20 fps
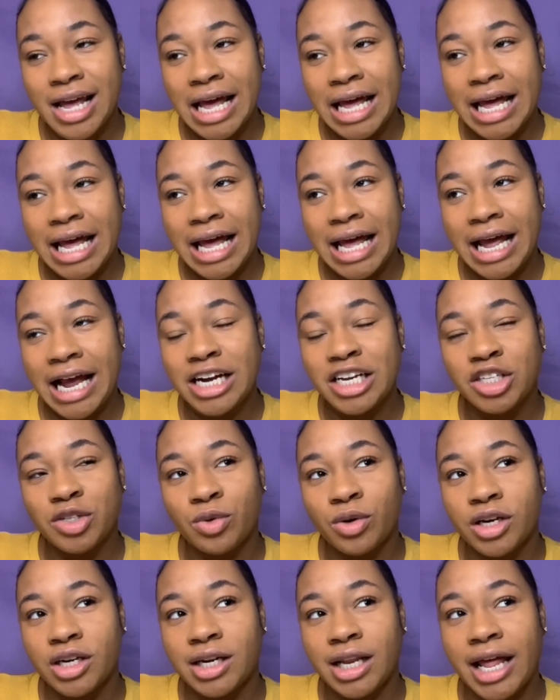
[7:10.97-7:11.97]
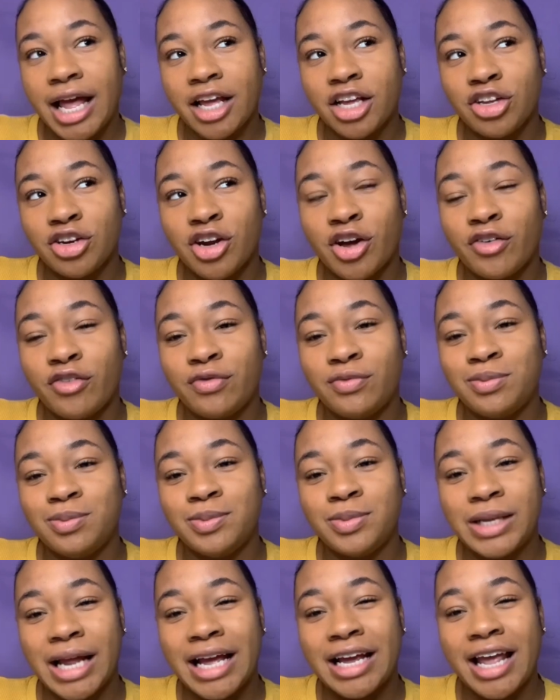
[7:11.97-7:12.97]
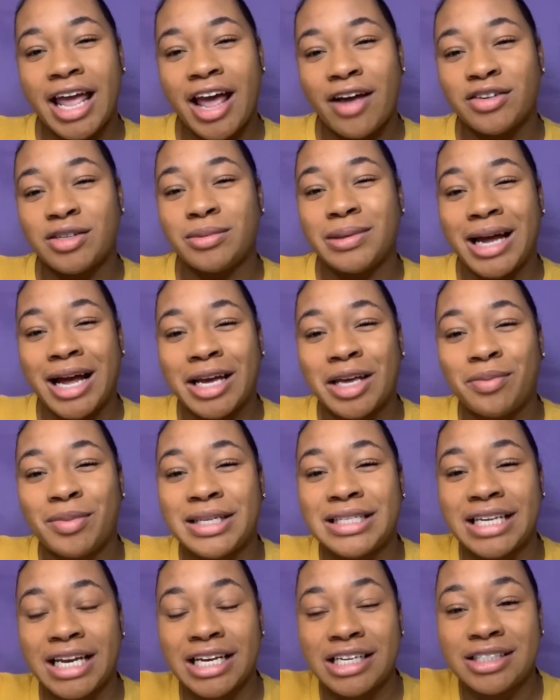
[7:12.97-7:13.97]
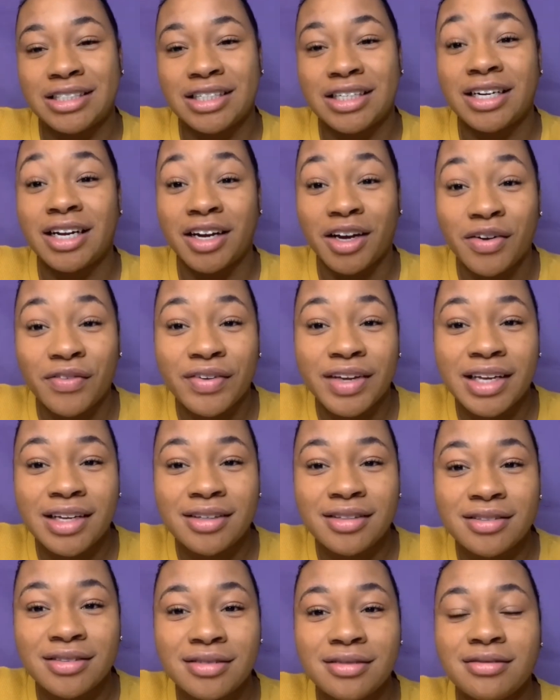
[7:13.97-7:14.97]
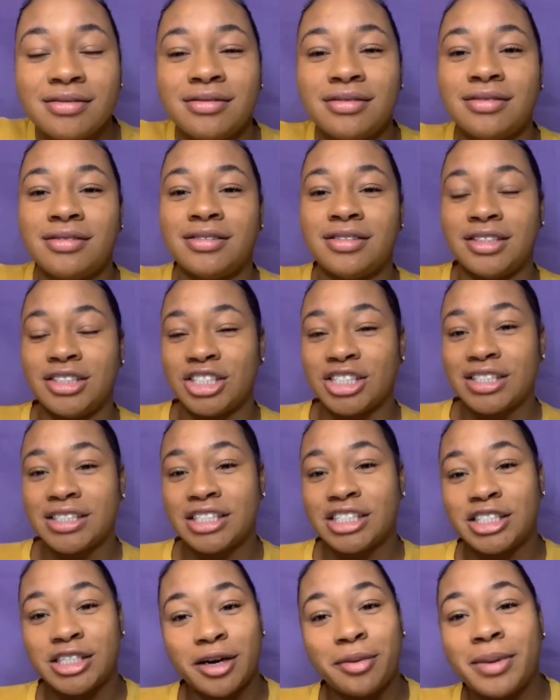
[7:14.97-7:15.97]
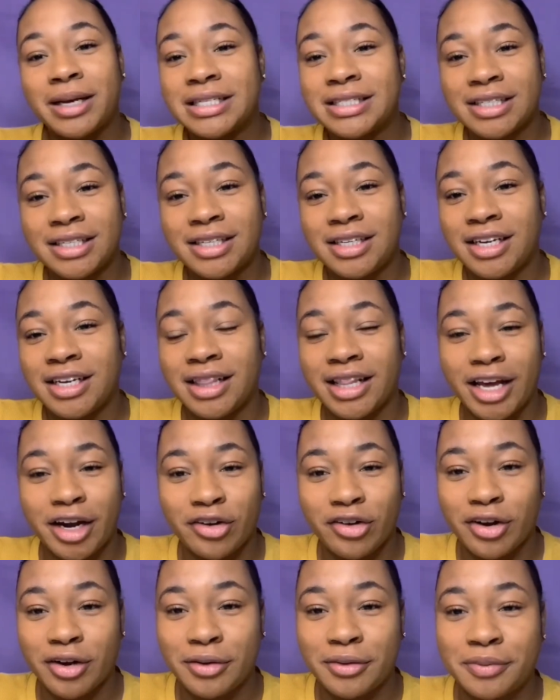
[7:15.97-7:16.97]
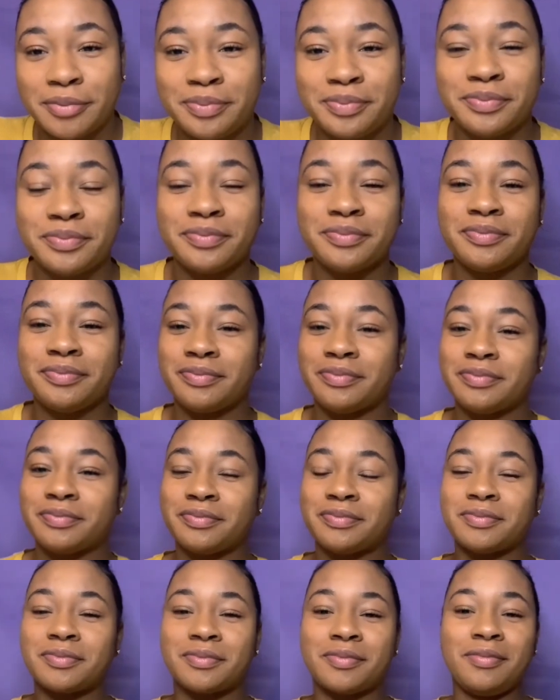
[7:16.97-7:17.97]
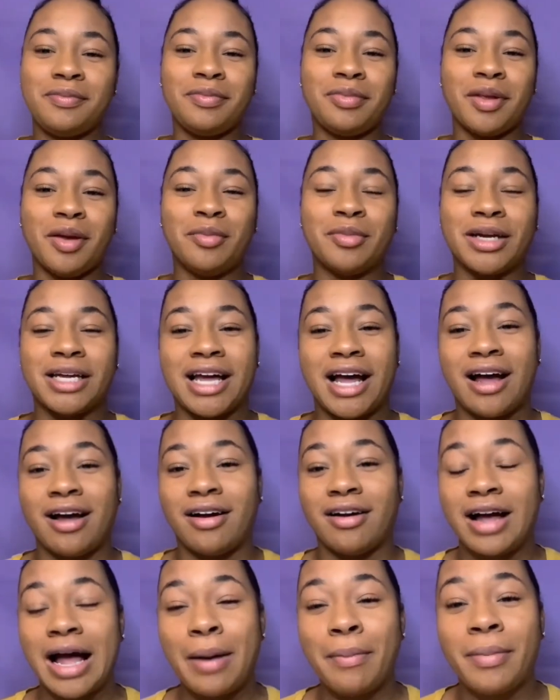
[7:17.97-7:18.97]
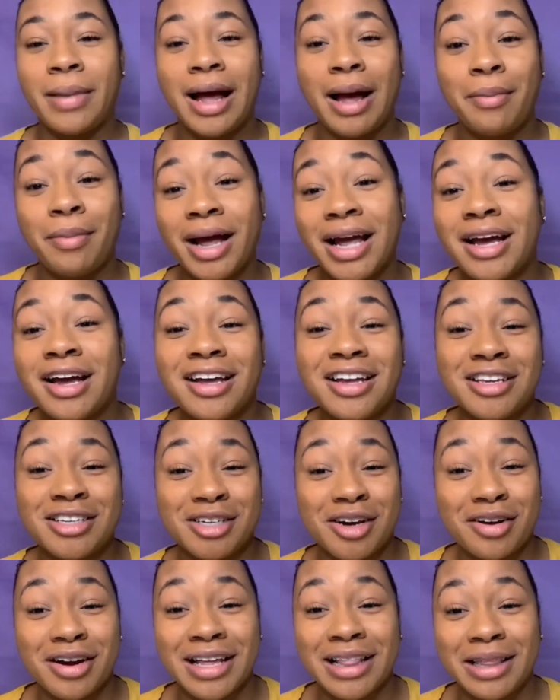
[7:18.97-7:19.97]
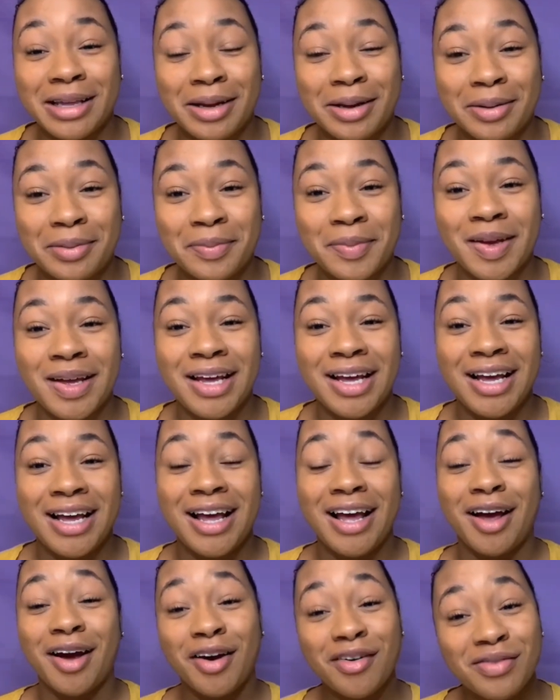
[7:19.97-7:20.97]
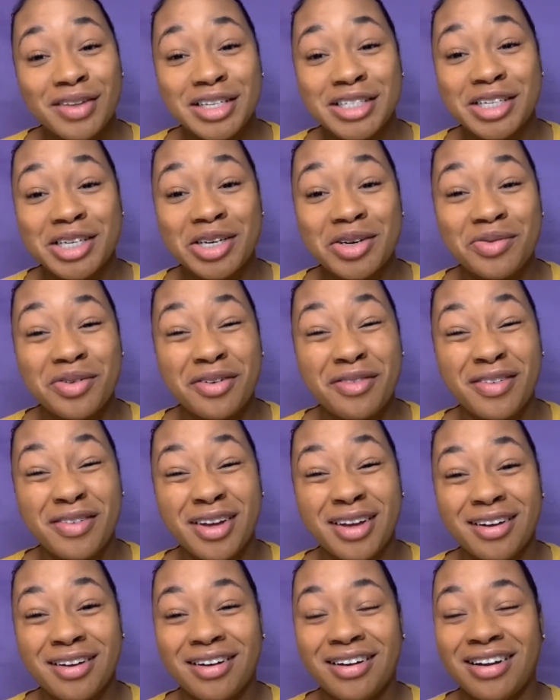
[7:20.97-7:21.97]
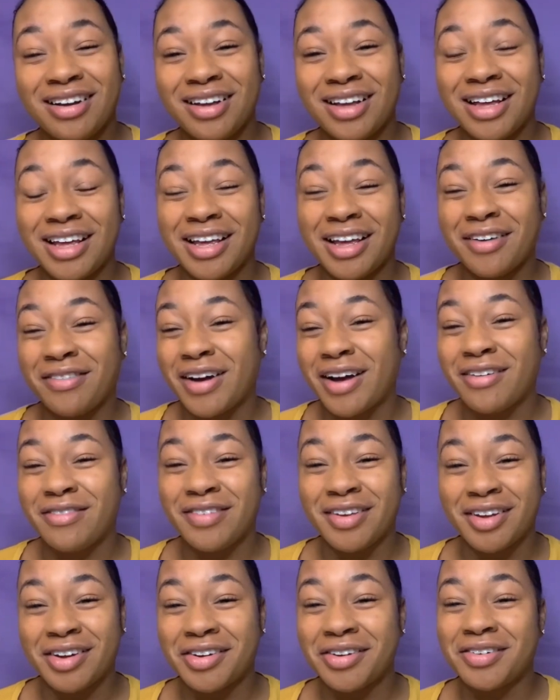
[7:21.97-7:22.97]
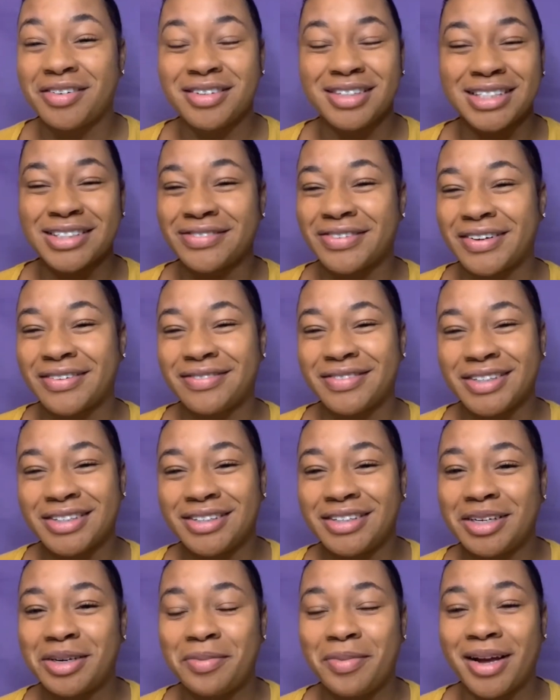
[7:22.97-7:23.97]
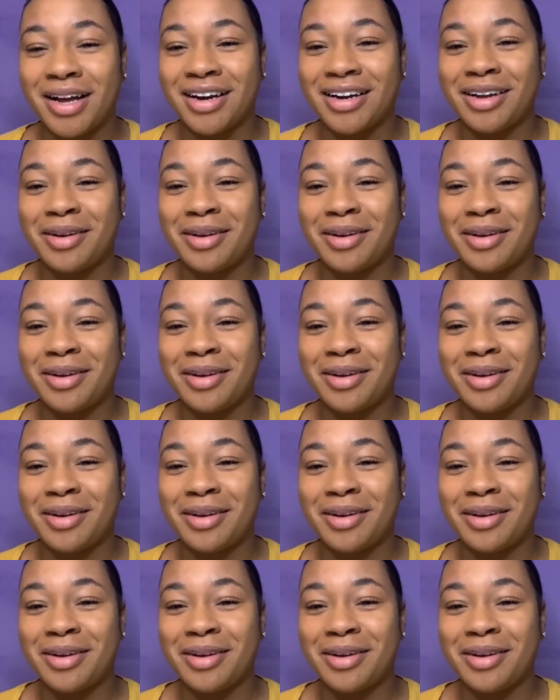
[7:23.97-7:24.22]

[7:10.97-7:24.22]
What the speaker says: I just wanted to have some documentation of it just to show my son later on. But y'all, I might insert a clip of the gender reveal if I feel good about it.